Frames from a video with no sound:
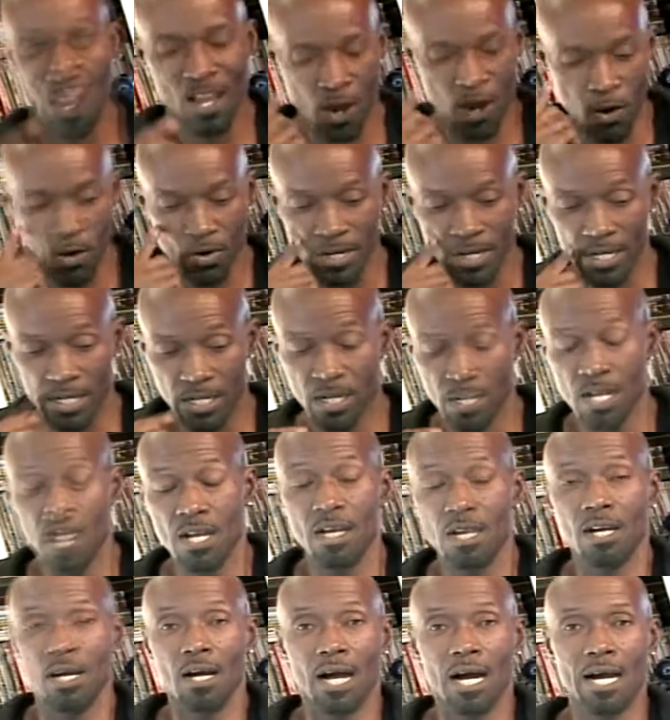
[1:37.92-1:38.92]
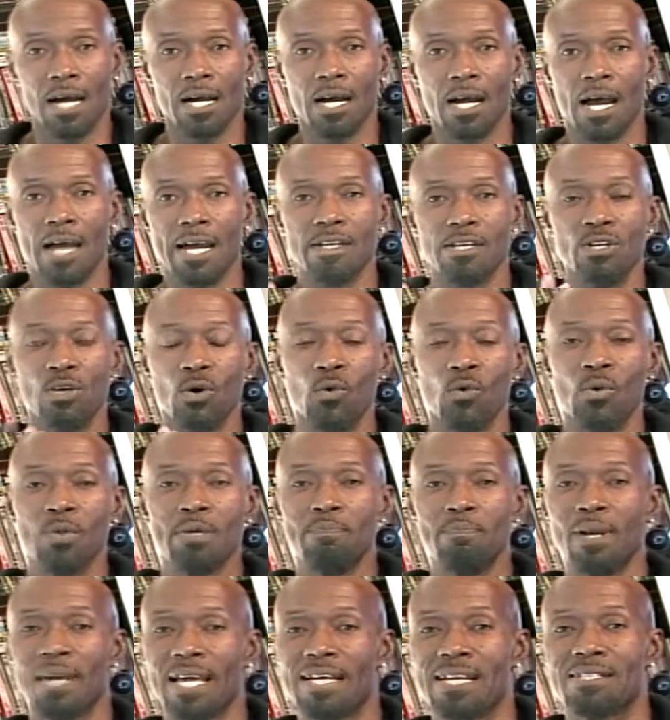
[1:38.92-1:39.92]
Okay. I know we
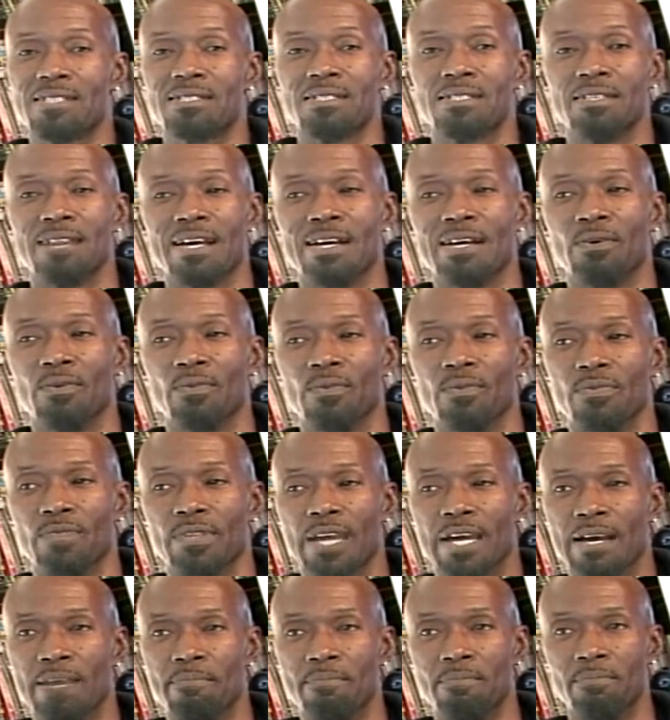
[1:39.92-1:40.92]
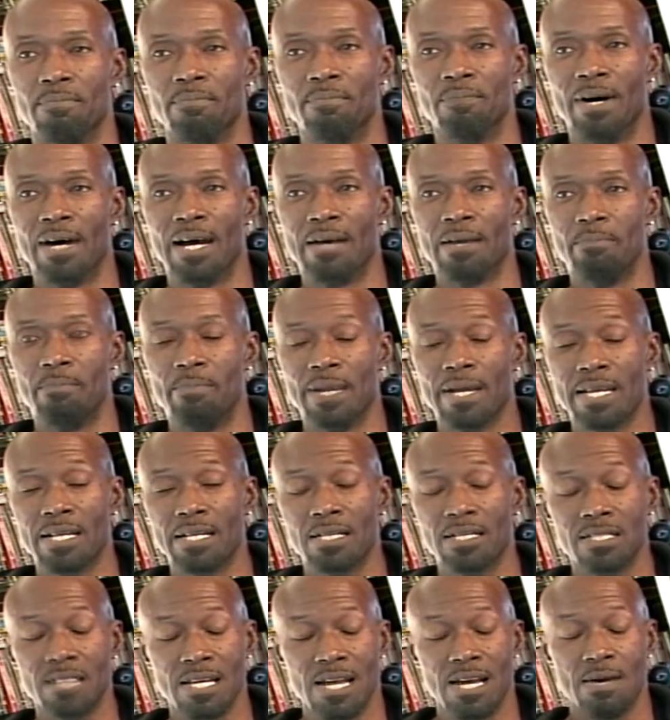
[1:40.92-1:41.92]
blasted out that my
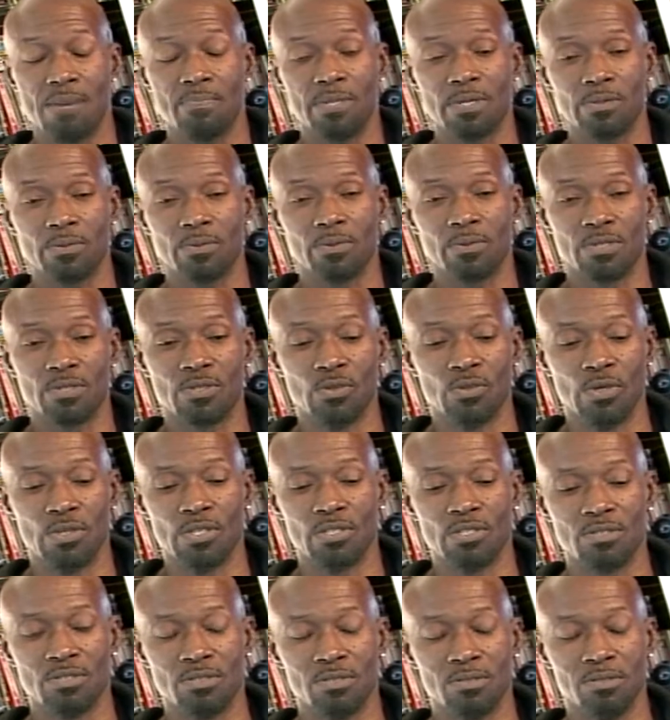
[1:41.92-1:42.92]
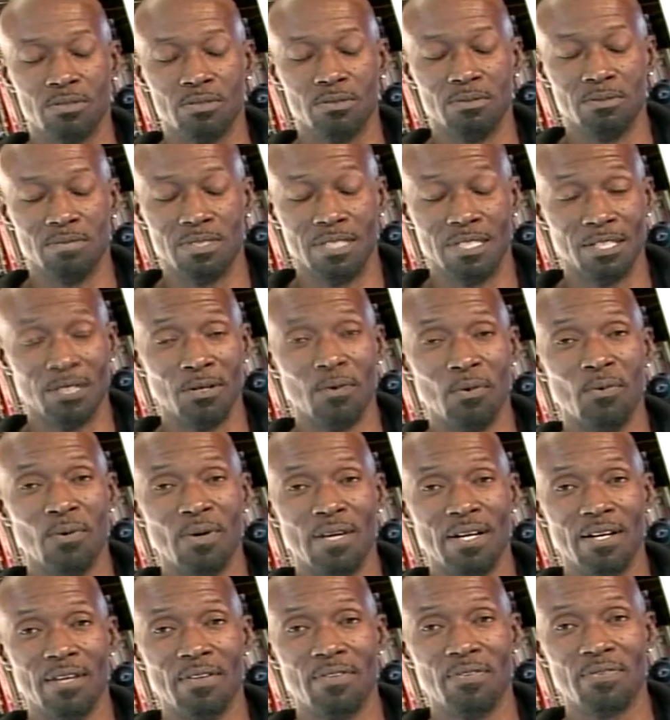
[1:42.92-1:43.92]
main topic was going to deal
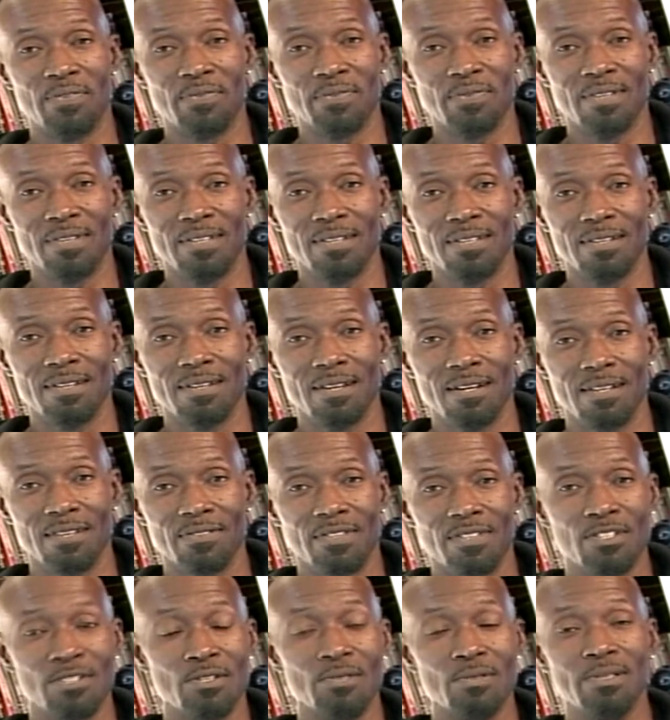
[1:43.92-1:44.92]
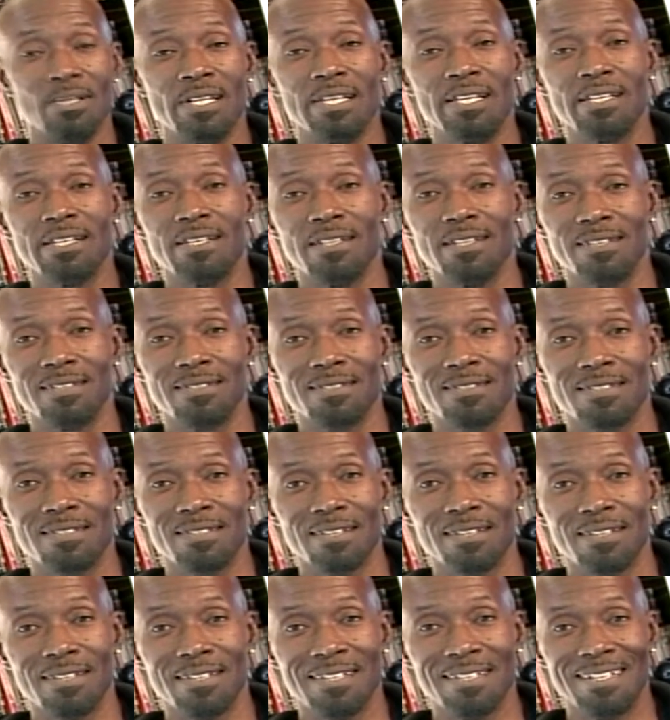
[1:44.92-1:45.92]
with the uniqueness
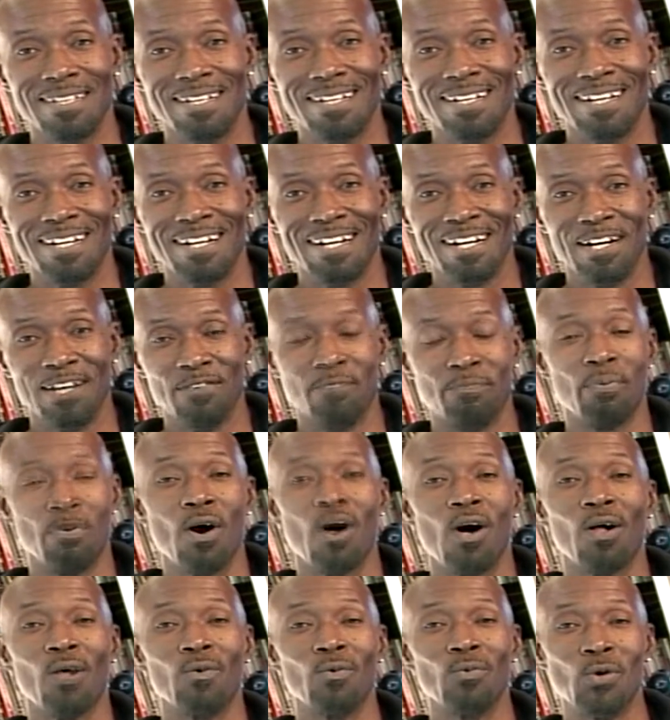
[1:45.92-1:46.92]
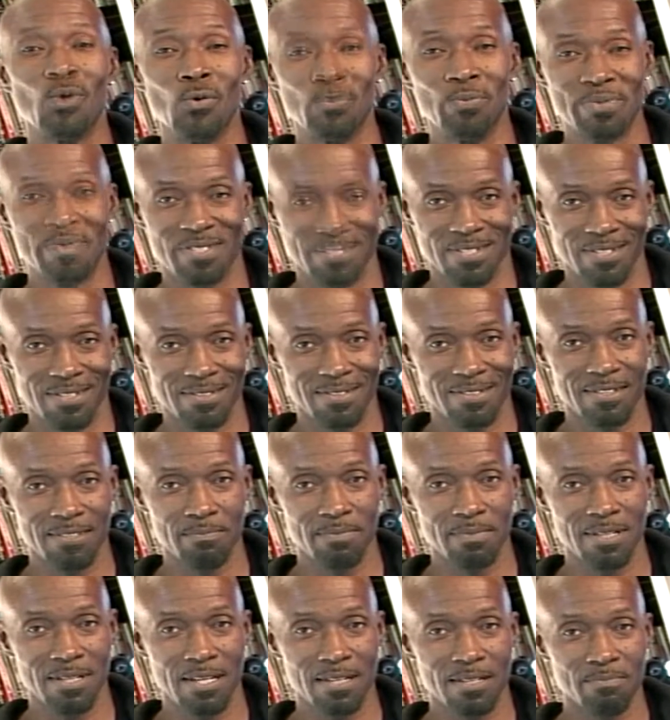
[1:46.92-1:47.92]
of Paul Robeson.
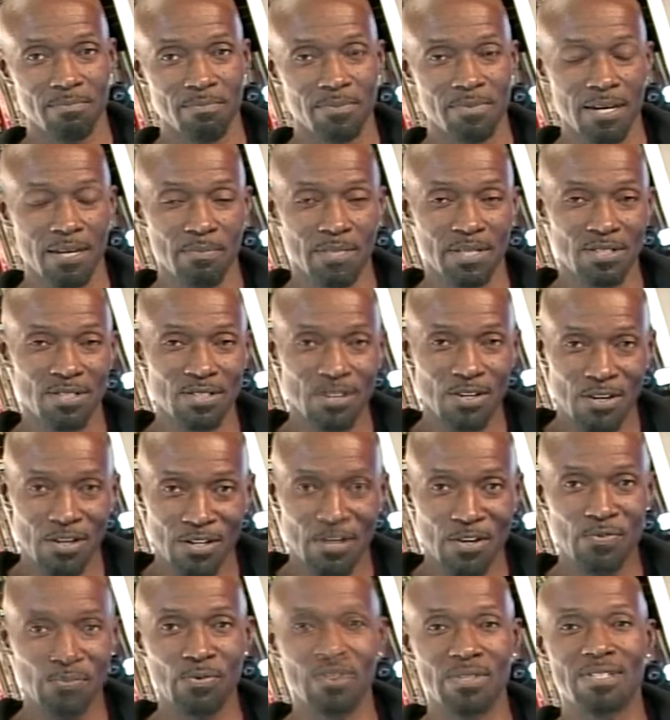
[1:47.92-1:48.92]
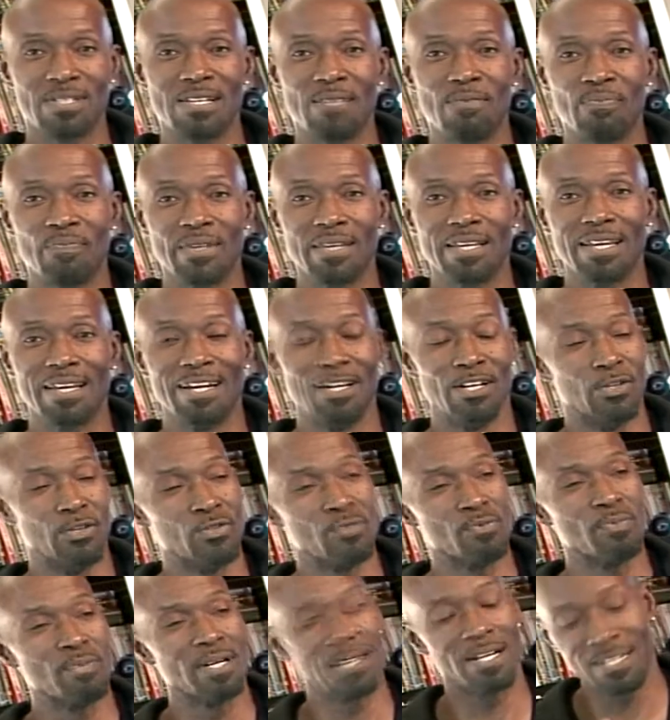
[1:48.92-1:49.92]
But I'm going to start off with something
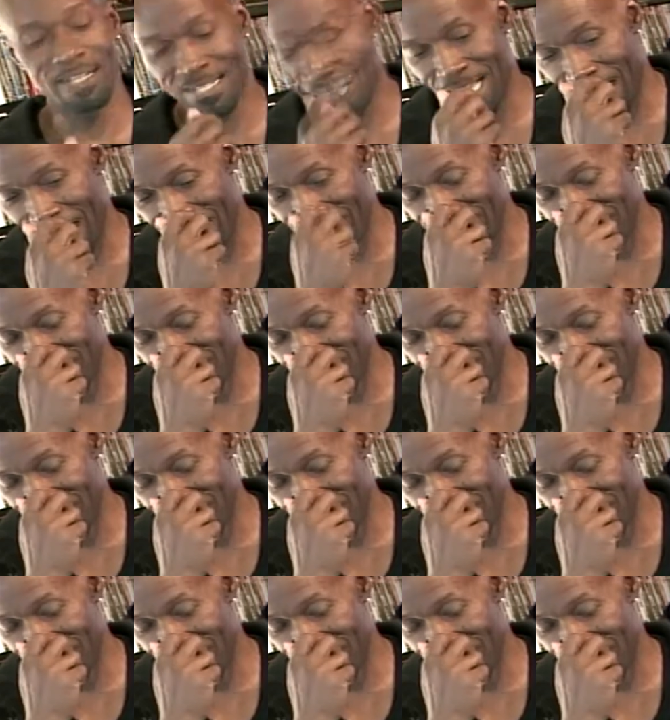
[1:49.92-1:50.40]
else because I'm